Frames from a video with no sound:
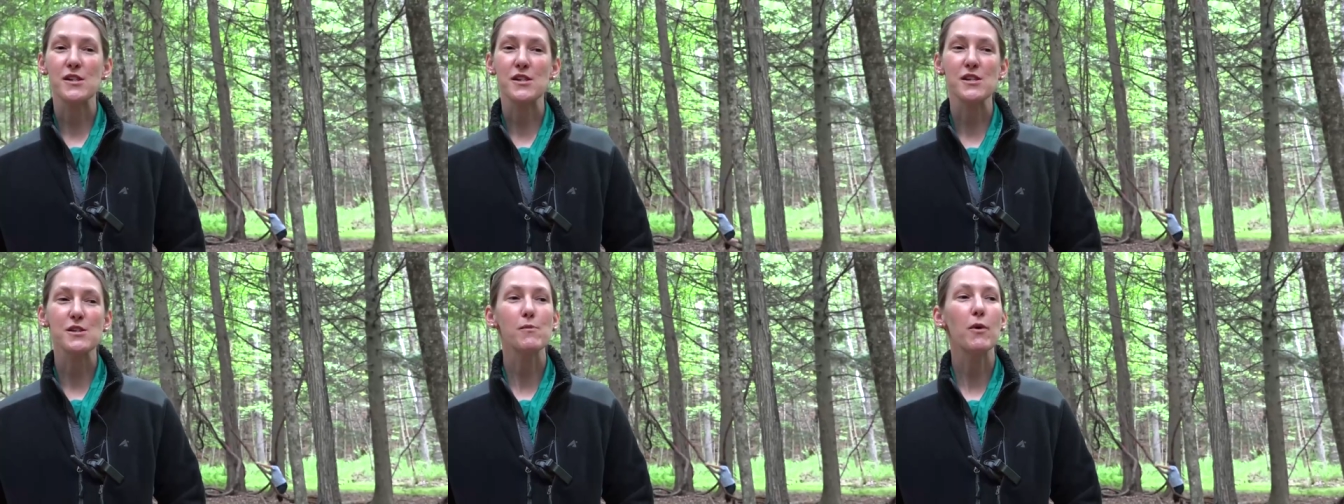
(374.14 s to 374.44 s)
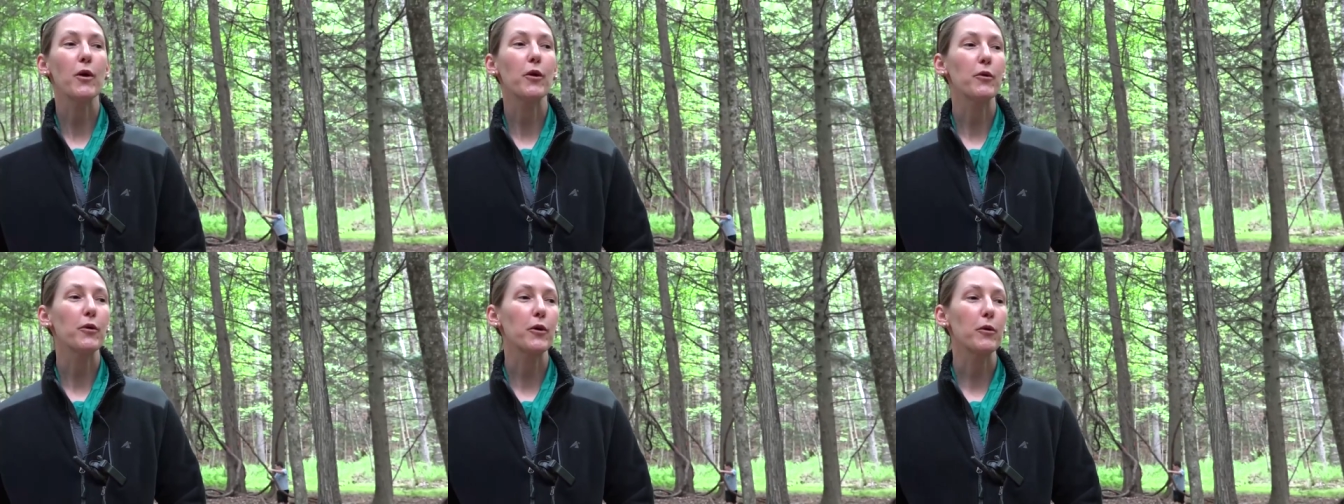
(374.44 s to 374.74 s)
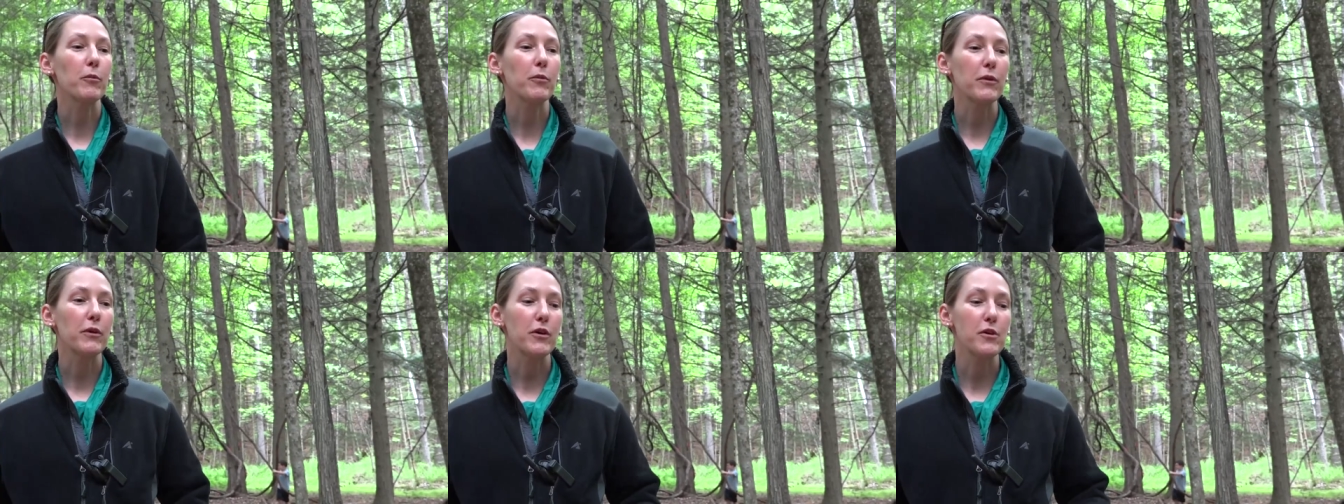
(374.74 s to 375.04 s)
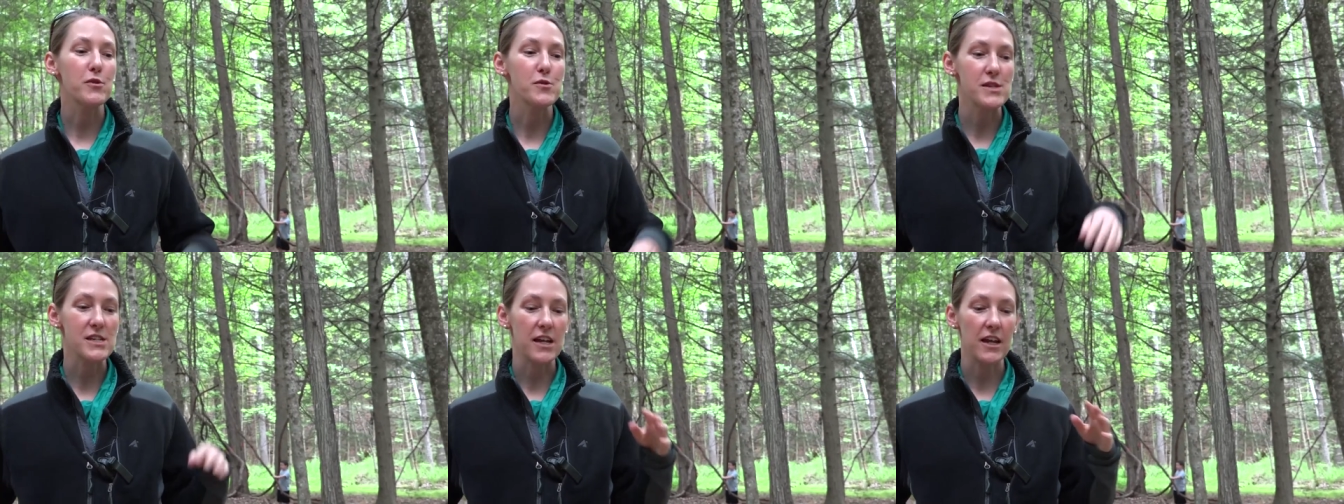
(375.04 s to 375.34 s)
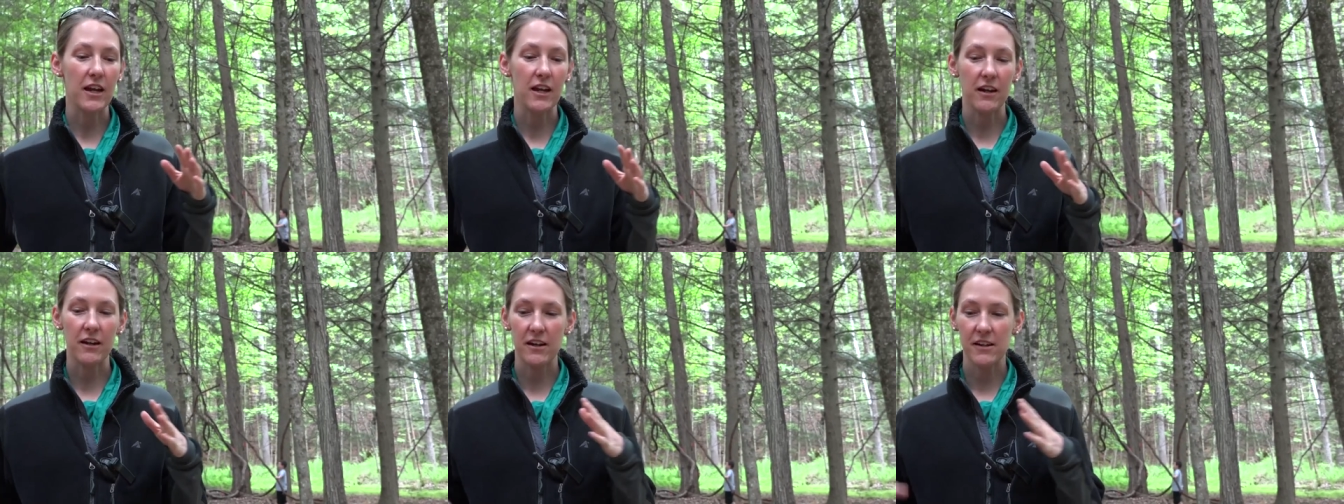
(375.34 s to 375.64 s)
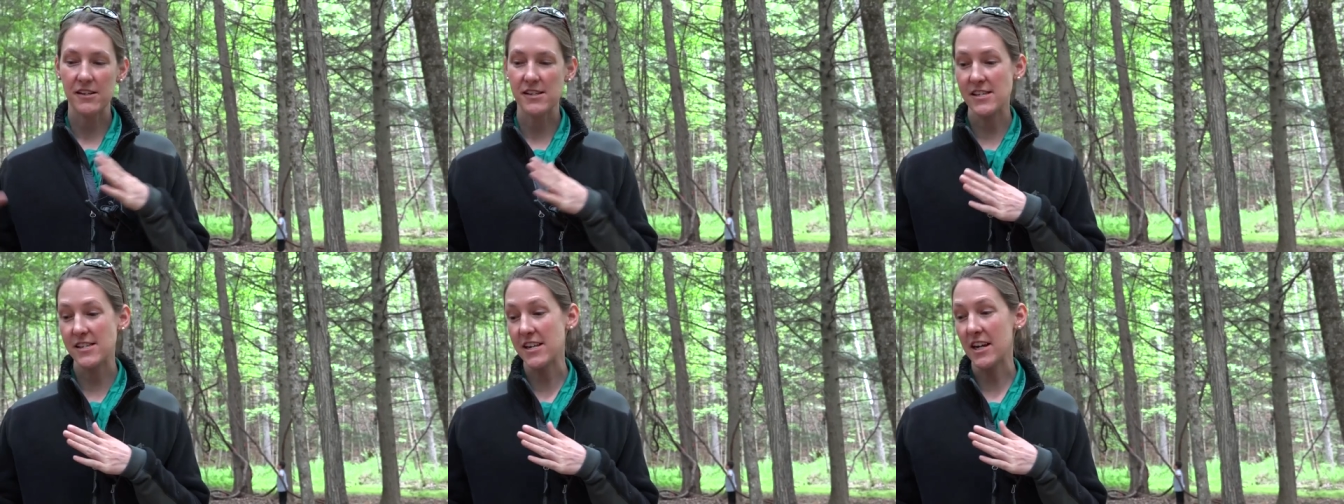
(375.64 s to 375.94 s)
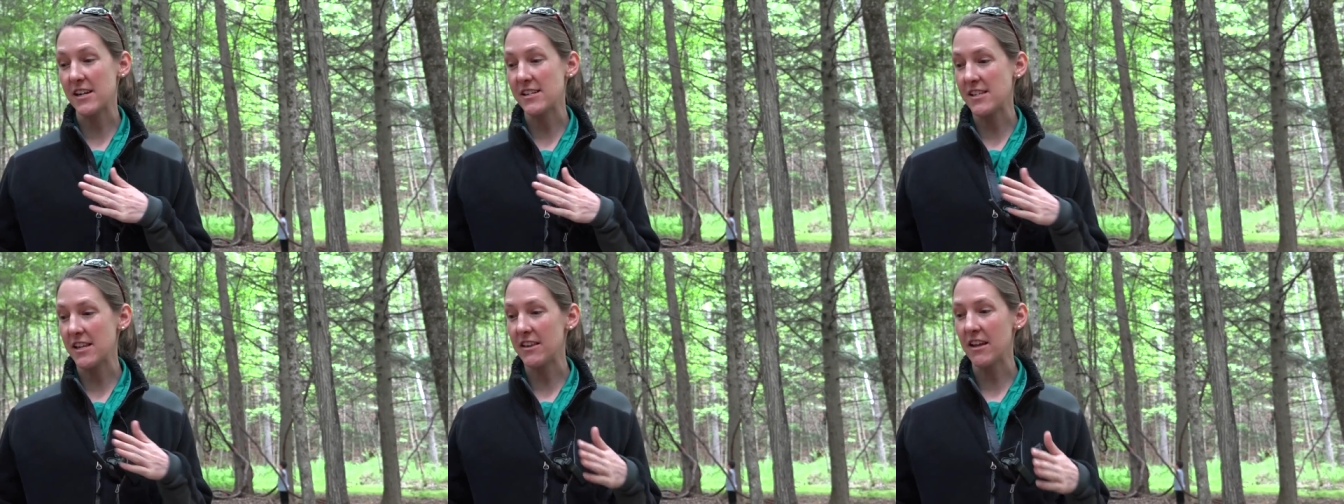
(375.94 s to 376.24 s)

in a small group using sticks that